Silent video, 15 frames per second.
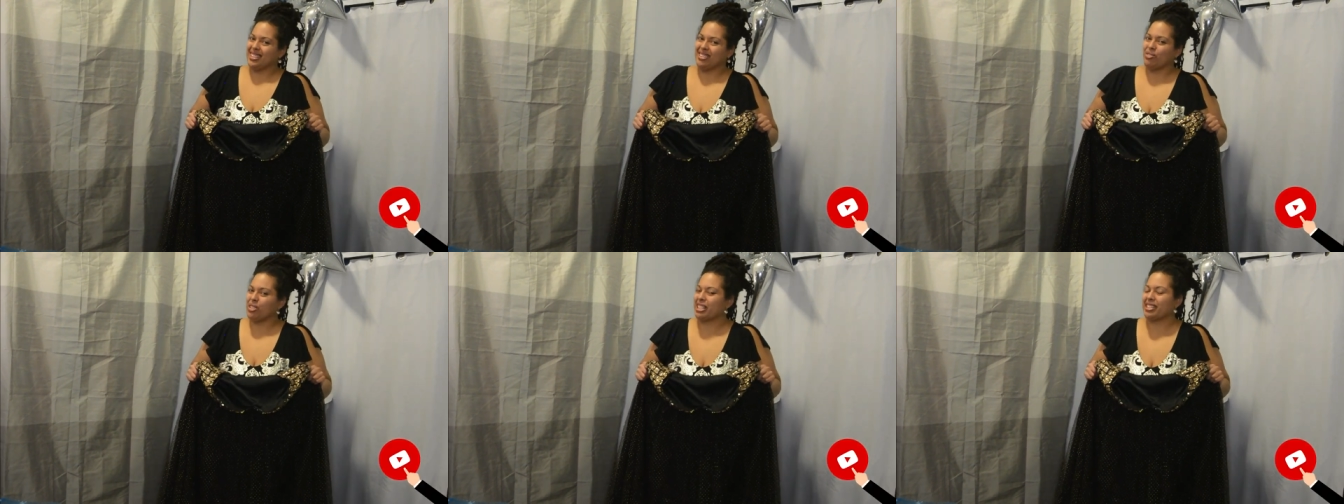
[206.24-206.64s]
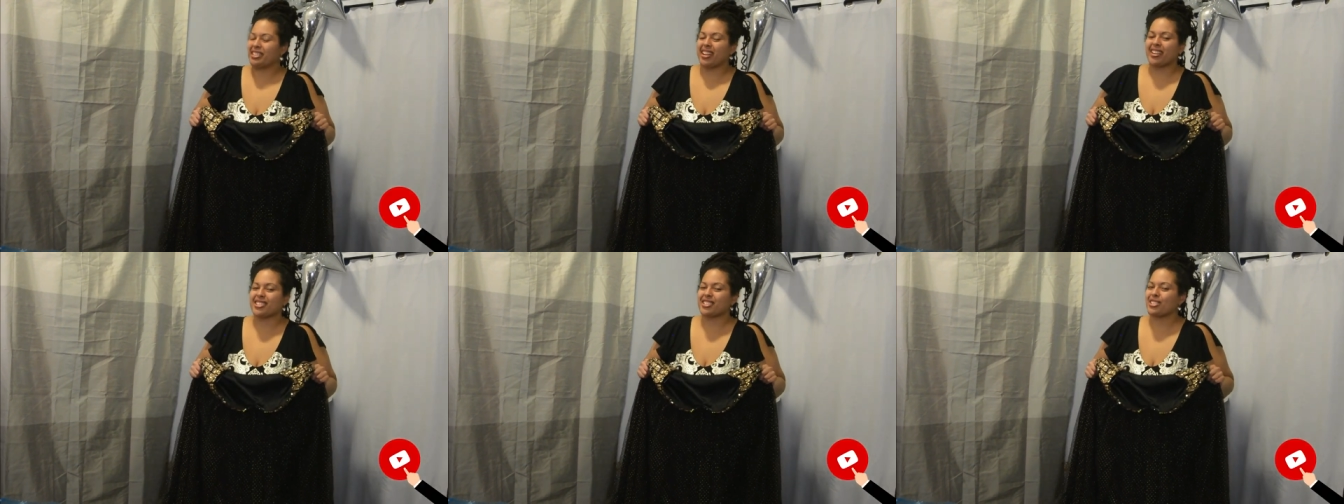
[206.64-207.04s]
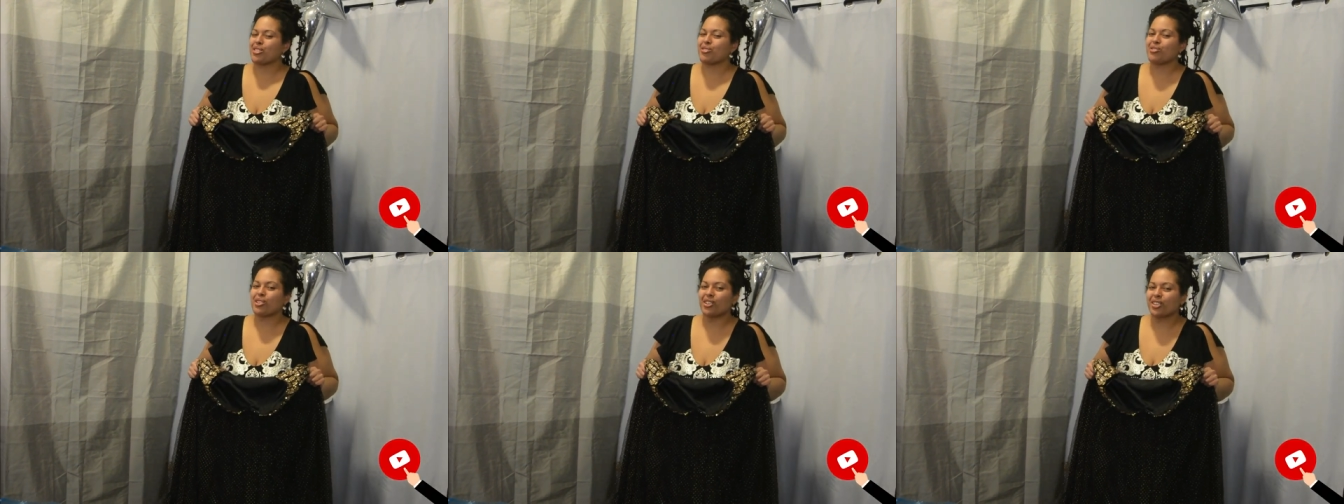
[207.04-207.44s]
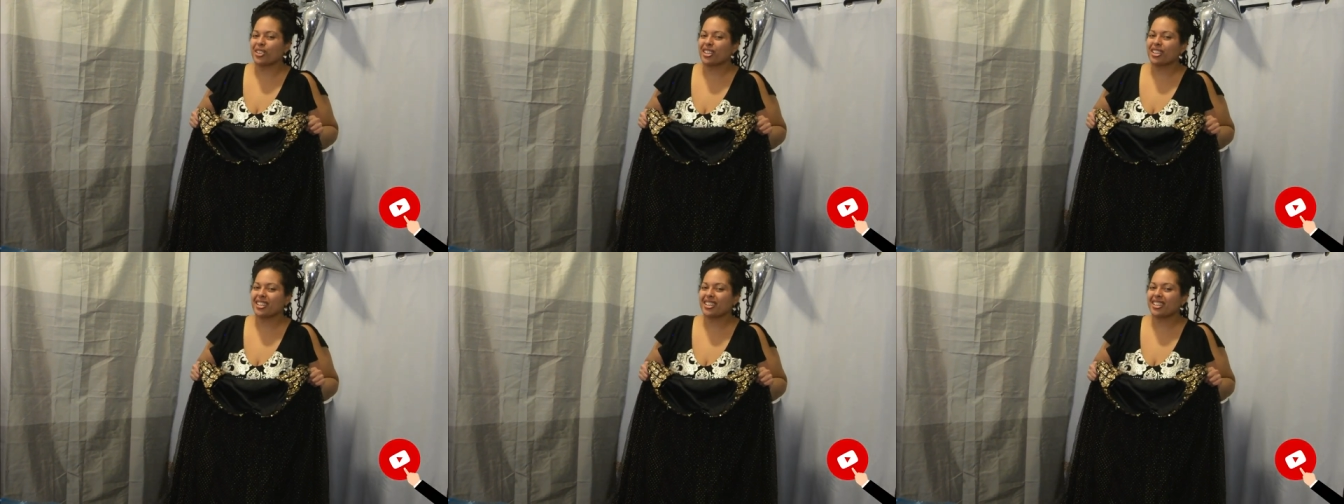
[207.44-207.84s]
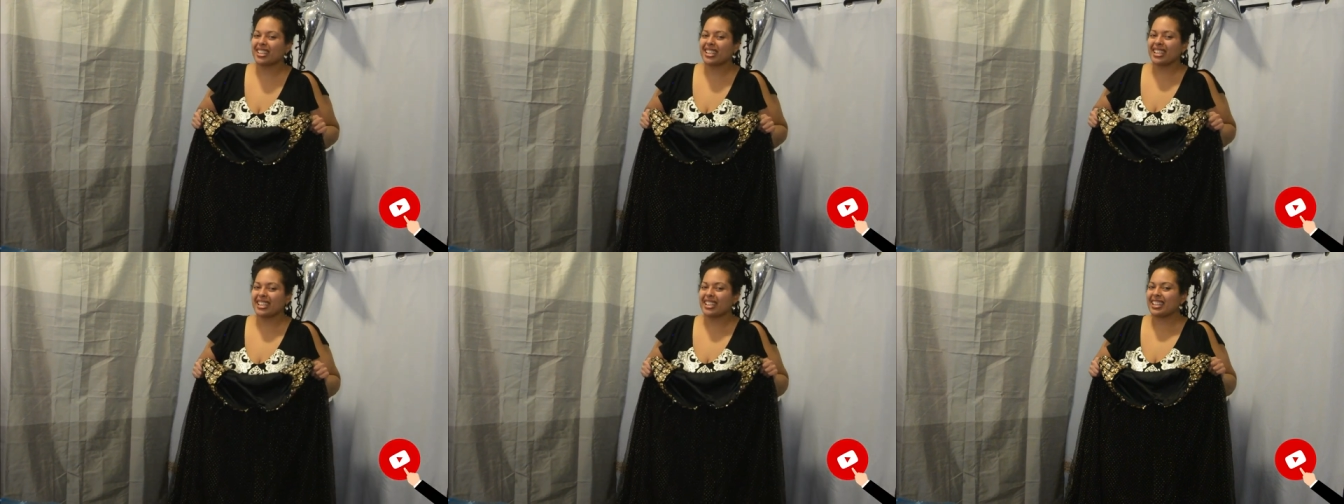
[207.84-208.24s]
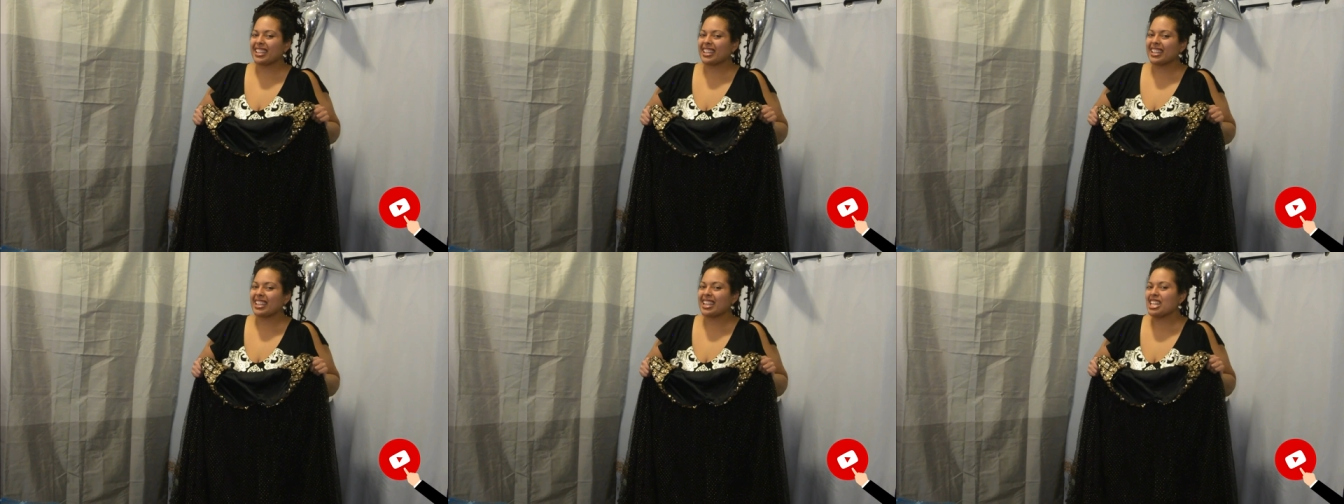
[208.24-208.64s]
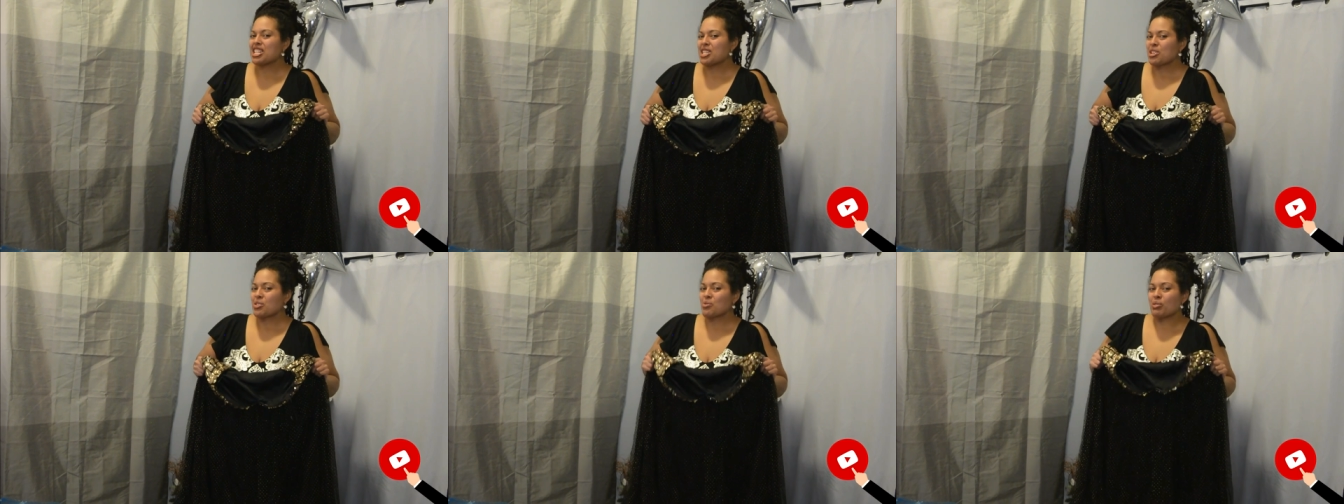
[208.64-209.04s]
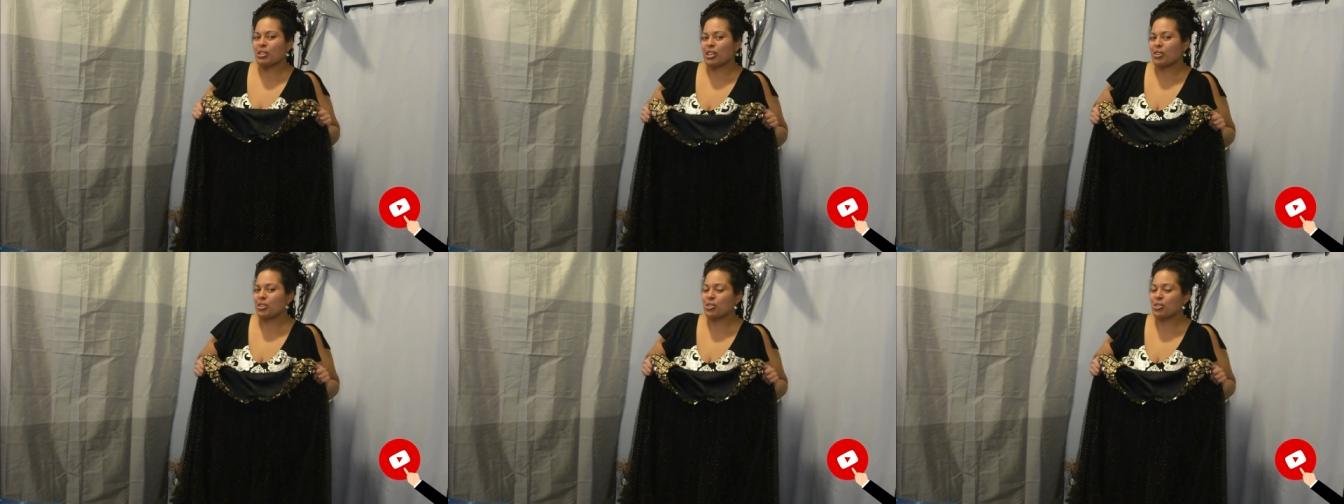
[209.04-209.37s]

when it touches the floor without